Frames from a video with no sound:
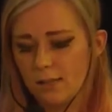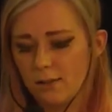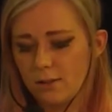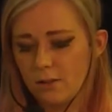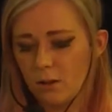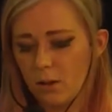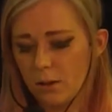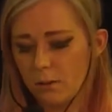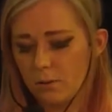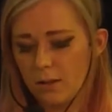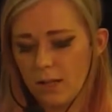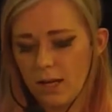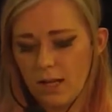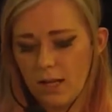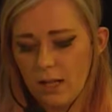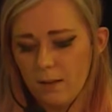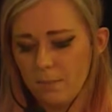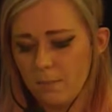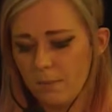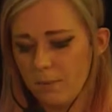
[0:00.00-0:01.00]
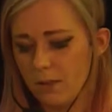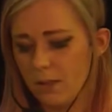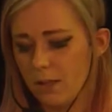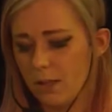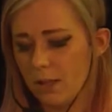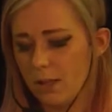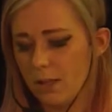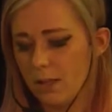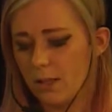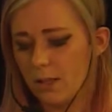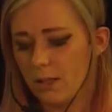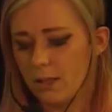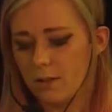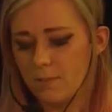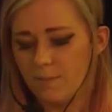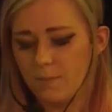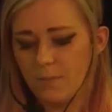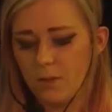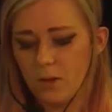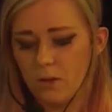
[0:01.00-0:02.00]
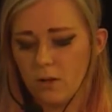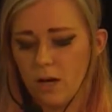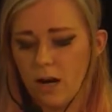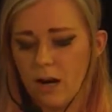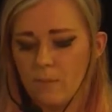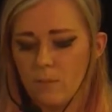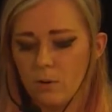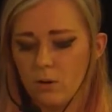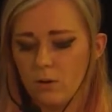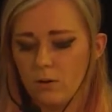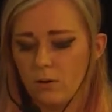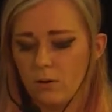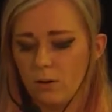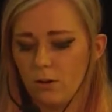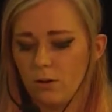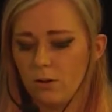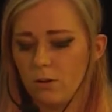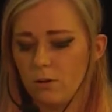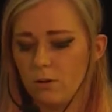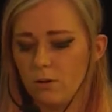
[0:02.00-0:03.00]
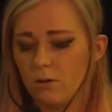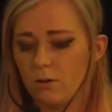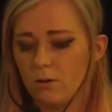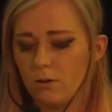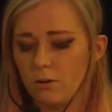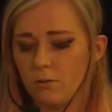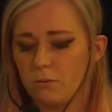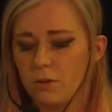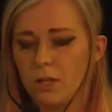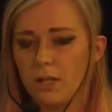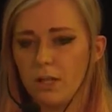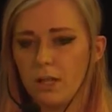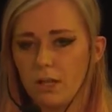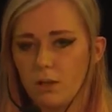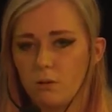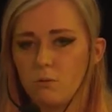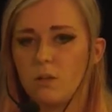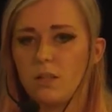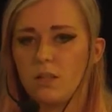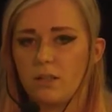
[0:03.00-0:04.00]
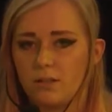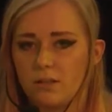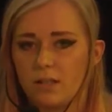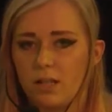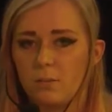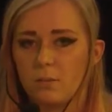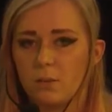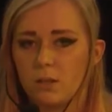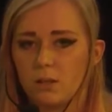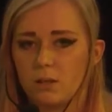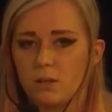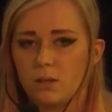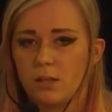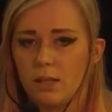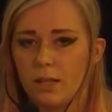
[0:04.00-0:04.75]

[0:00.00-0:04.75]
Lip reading: So it will help your armor look really stable,